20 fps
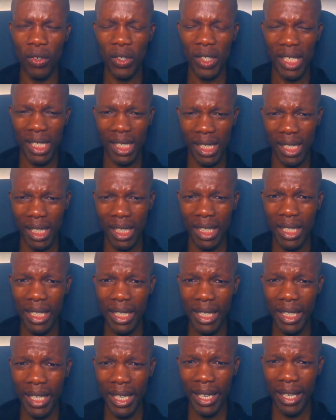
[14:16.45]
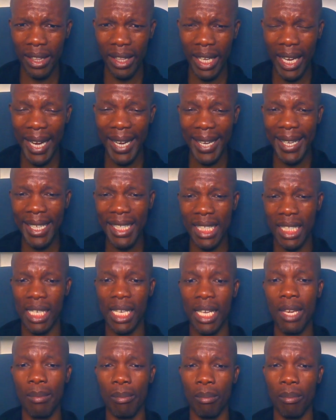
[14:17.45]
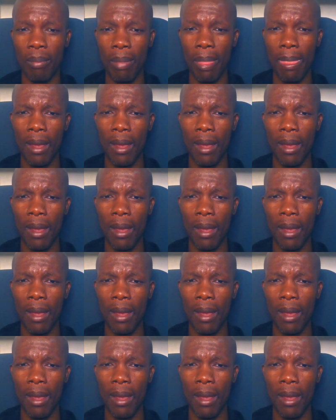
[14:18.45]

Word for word: sinned here and there against him.